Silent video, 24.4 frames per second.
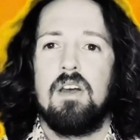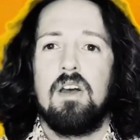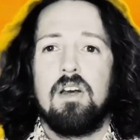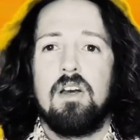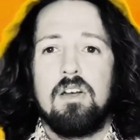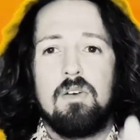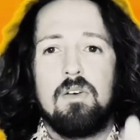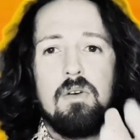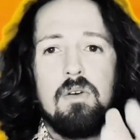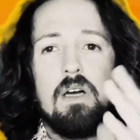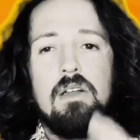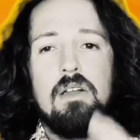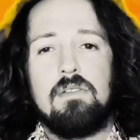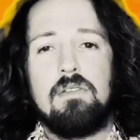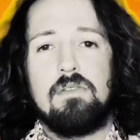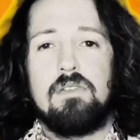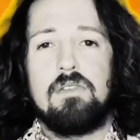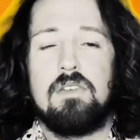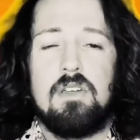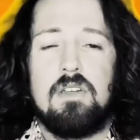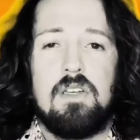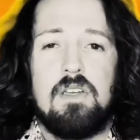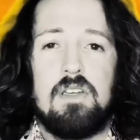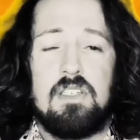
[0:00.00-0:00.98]
Well,
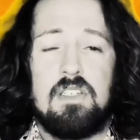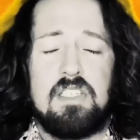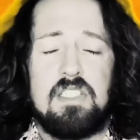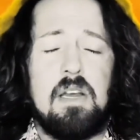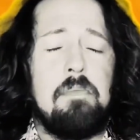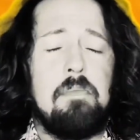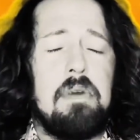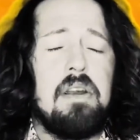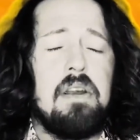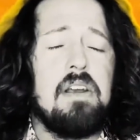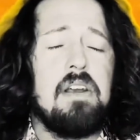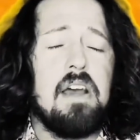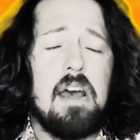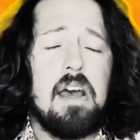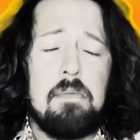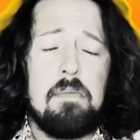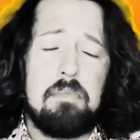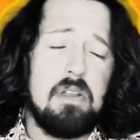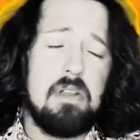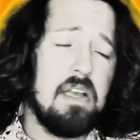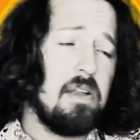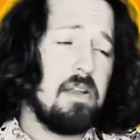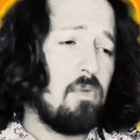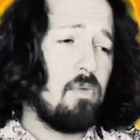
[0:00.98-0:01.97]
Siberia I
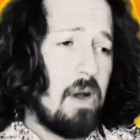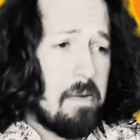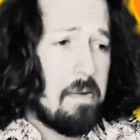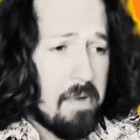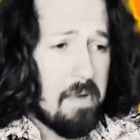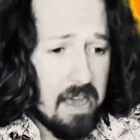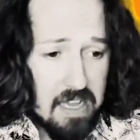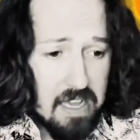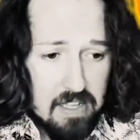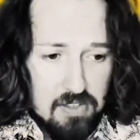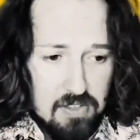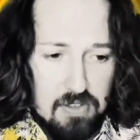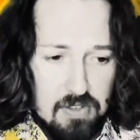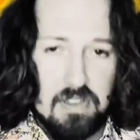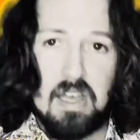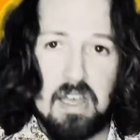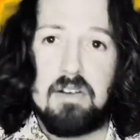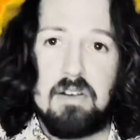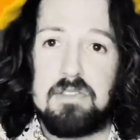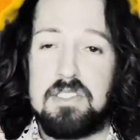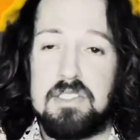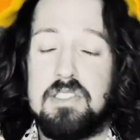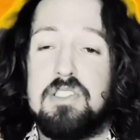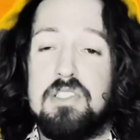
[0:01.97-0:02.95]
played way back in
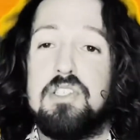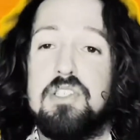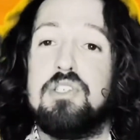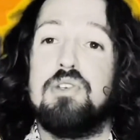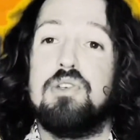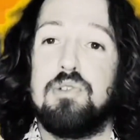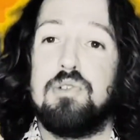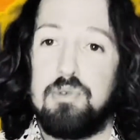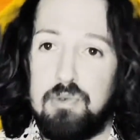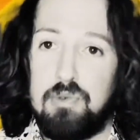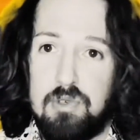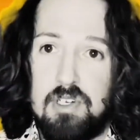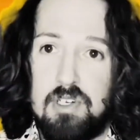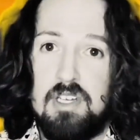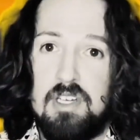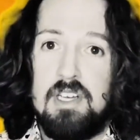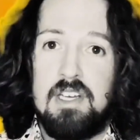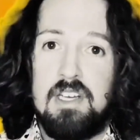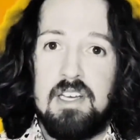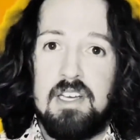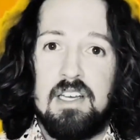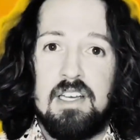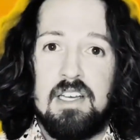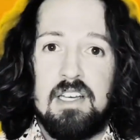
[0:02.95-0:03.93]
2002.
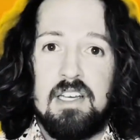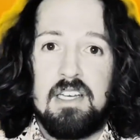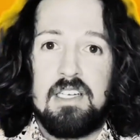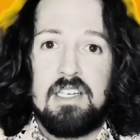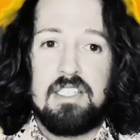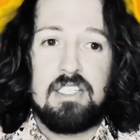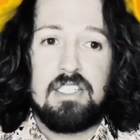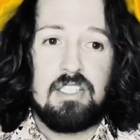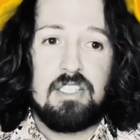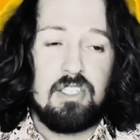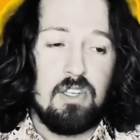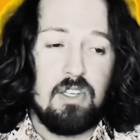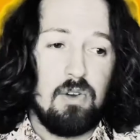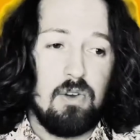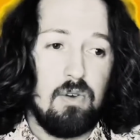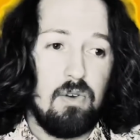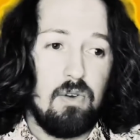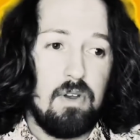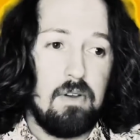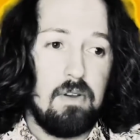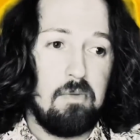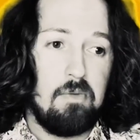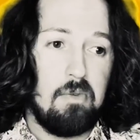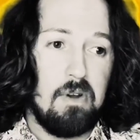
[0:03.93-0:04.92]

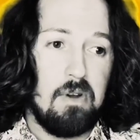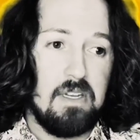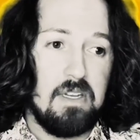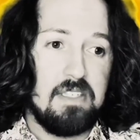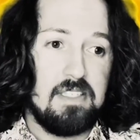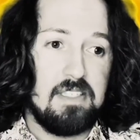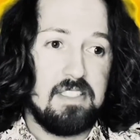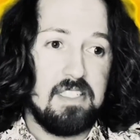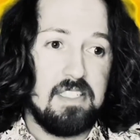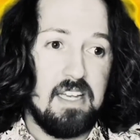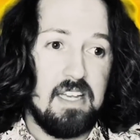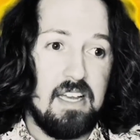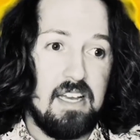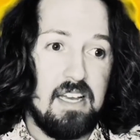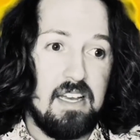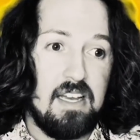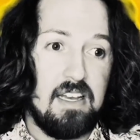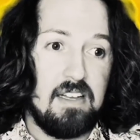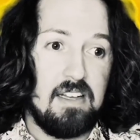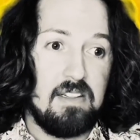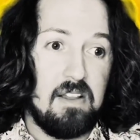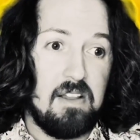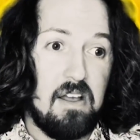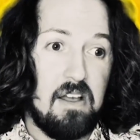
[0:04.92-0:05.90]
So it was
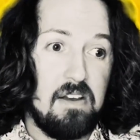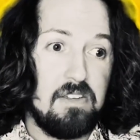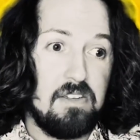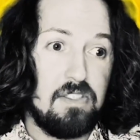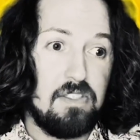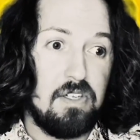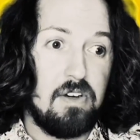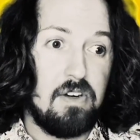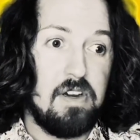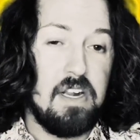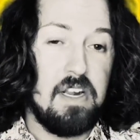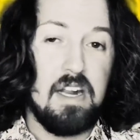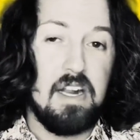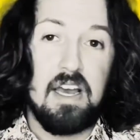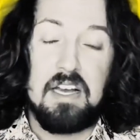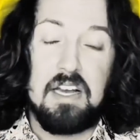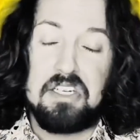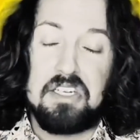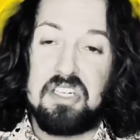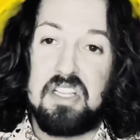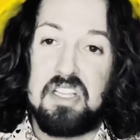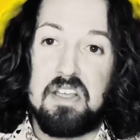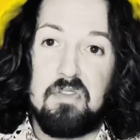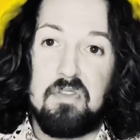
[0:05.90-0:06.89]
a long journey to
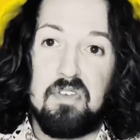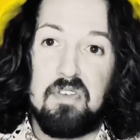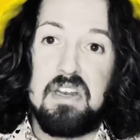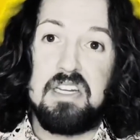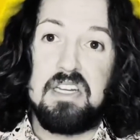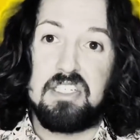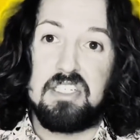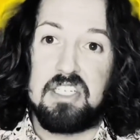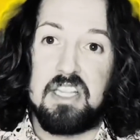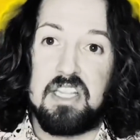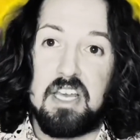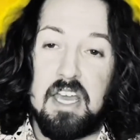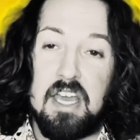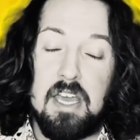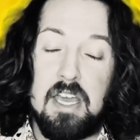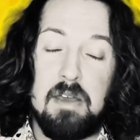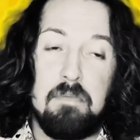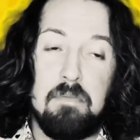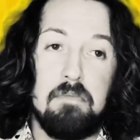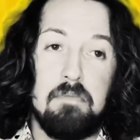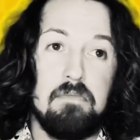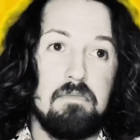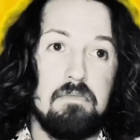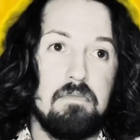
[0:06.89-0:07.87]
actually finish the
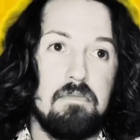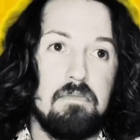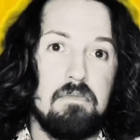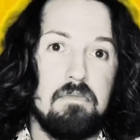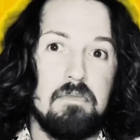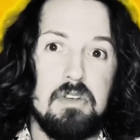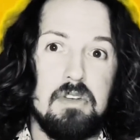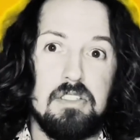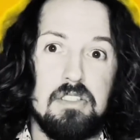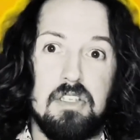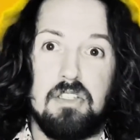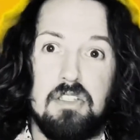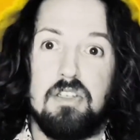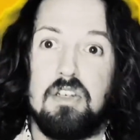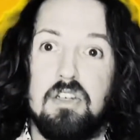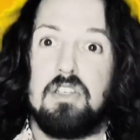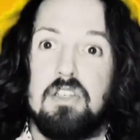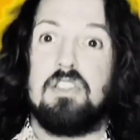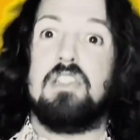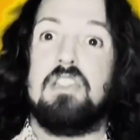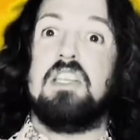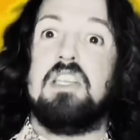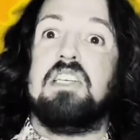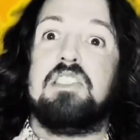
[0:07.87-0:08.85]
game. Because it
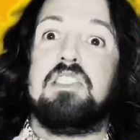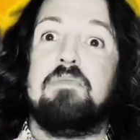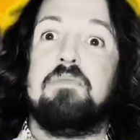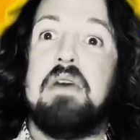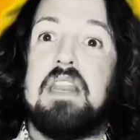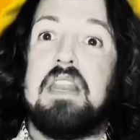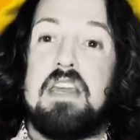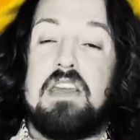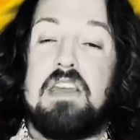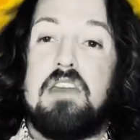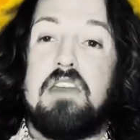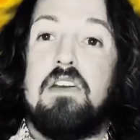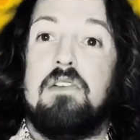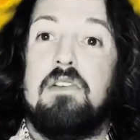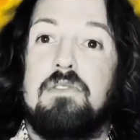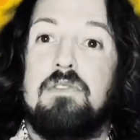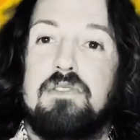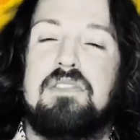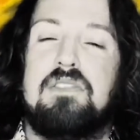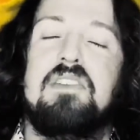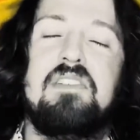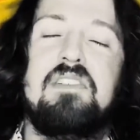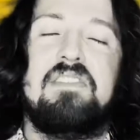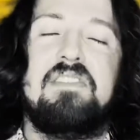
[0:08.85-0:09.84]
took this many
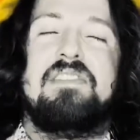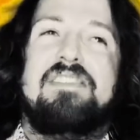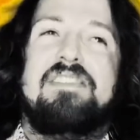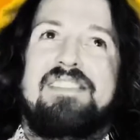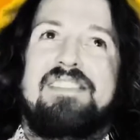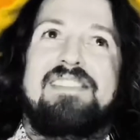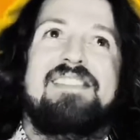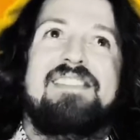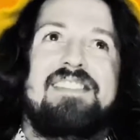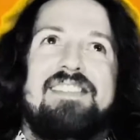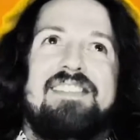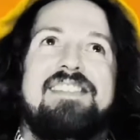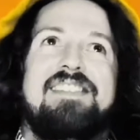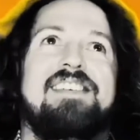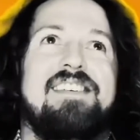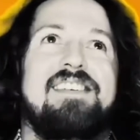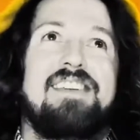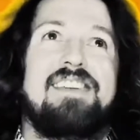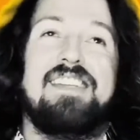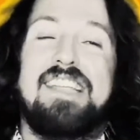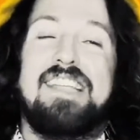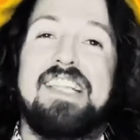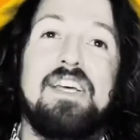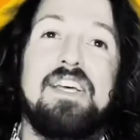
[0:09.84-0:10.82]
years.
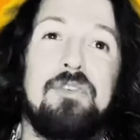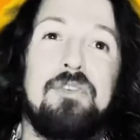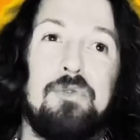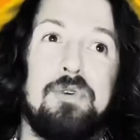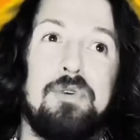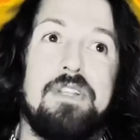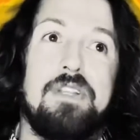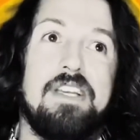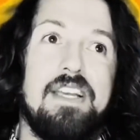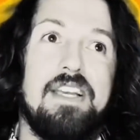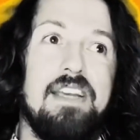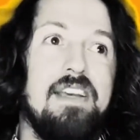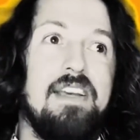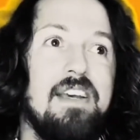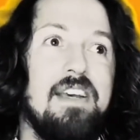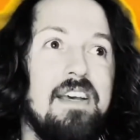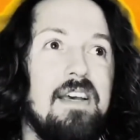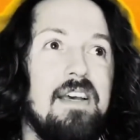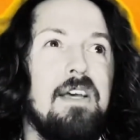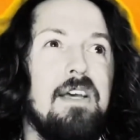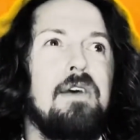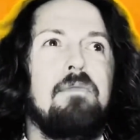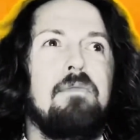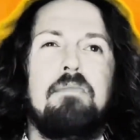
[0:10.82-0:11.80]
Literally.
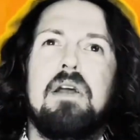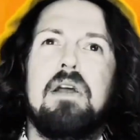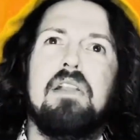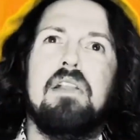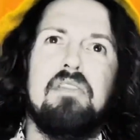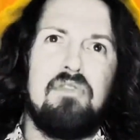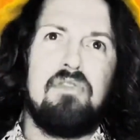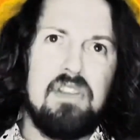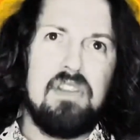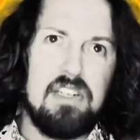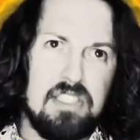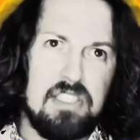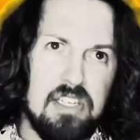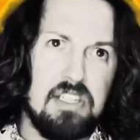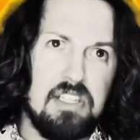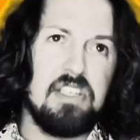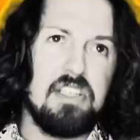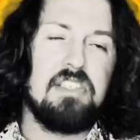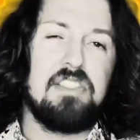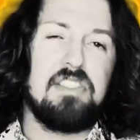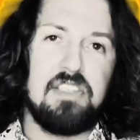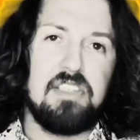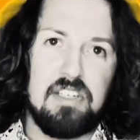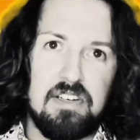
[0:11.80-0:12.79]
Barely finished it
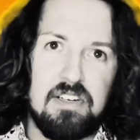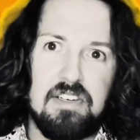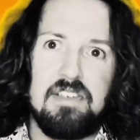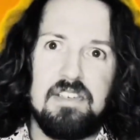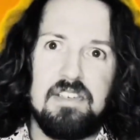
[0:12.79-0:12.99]
this year.